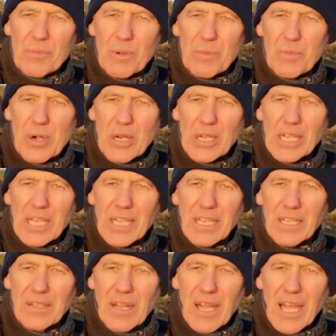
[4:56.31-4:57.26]
but
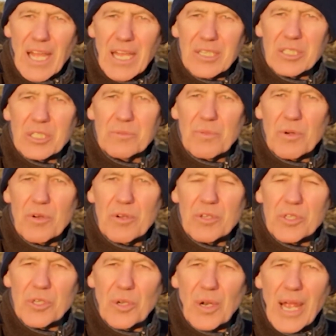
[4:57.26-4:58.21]
bringing our
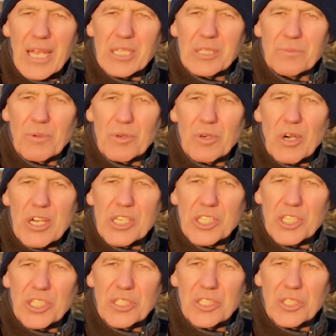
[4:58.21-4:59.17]
spiritual
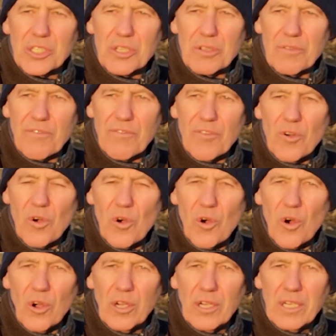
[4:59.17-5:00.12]
aspirations to the
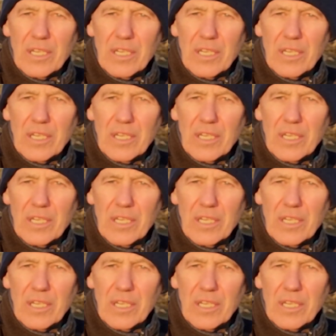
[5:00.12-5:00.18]
fore